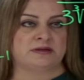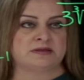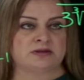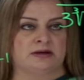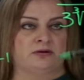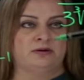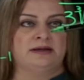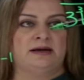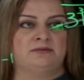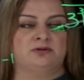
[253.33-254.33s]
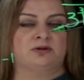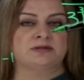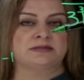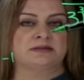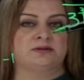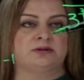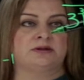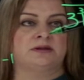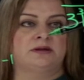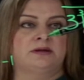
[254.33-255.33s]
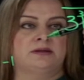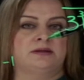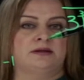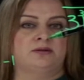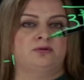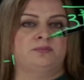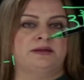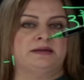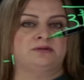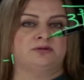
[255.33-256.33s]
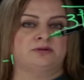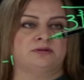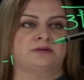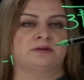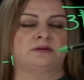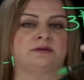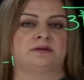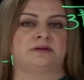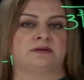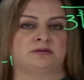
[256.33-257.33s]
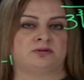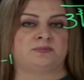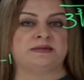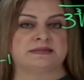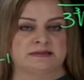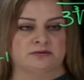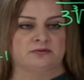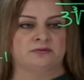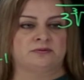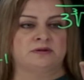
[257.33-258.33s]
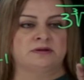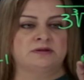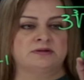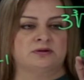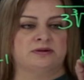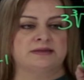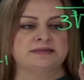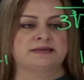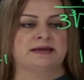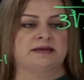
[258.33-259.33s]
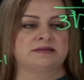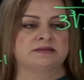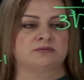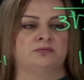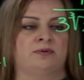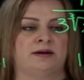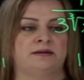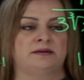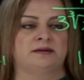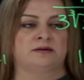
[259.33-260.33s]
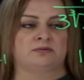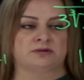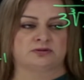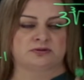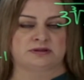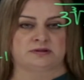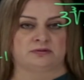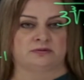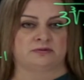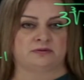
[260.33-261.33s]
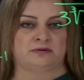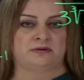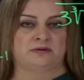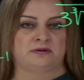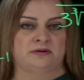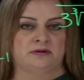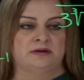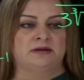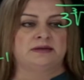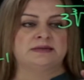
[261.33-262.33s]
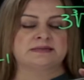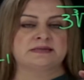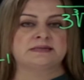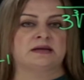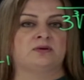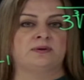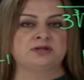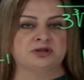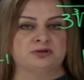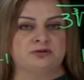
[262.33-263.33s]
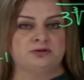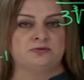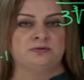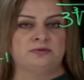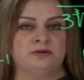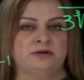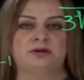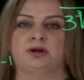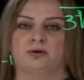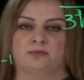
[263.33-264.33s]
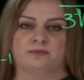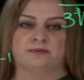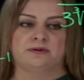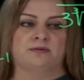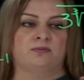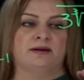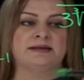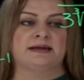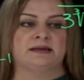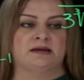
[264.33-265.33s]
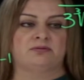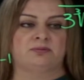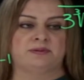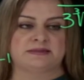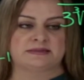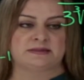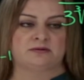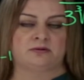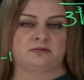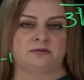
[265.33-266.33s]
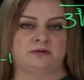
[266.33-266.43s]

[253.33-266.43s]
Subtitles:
So I only have to consider the numerator to be 0. So in this case, 1 equals to 0. Is this equation true? No. 1 can never be 0.